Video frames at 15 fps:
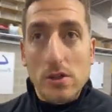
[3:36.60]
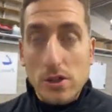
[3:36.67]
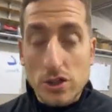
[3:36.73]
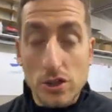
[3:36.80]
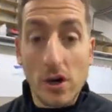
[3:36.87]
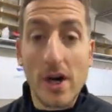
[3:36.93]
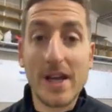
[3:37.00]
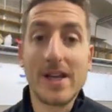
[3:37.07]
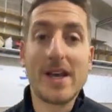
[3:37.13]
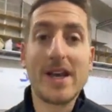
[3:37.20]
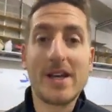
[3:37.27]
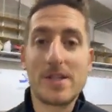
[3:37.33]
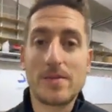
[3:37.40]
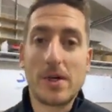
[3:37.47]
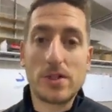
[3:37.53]
try and
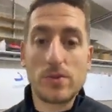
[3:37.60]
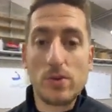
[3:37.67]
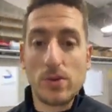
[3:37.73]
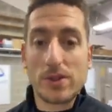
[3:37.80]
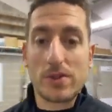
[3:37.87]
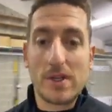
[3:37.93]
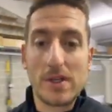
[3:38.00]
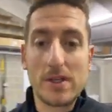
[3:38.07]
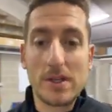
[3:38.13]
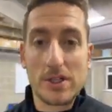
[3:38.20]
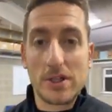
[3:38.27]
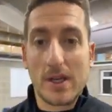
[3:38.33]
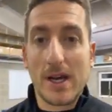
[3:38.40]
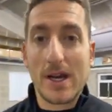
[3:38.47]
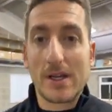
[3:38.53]
get as much water in
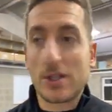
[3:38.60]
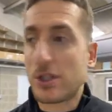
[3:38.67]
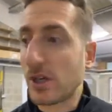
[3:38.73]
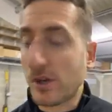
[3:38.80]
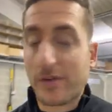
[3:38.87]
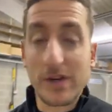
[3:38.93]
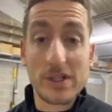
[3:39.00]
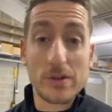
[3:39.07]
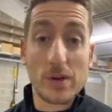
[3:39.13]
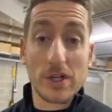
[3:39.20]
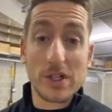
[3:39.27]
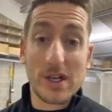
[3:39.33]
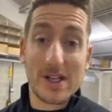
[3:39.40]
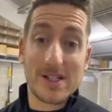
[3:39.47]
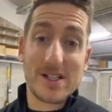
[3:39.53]
as you can. Sugar-free
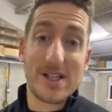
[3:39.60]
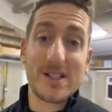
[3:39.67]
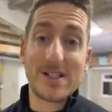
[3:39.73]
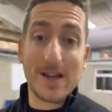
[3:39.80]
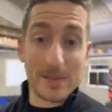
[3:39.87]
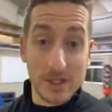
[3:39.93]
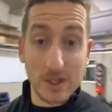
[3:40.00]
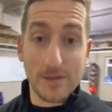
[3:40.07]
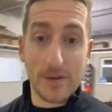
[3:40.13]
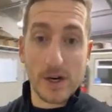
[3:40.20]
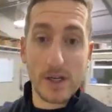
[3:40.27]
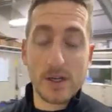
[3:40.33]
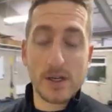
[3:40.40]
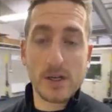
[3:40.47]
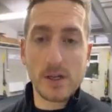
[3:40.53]
squash, like I said, is absolutely
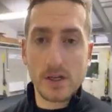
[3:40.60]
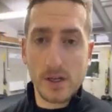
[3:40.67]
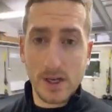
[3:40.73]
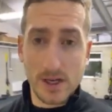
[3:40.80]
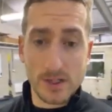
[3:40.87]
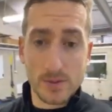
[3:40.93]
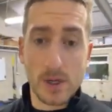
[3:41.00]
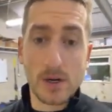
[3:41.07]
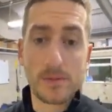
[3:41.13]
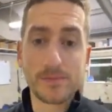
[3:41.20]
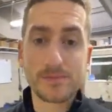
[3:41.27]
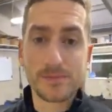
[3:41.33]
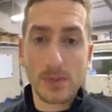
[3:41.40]
fine as well.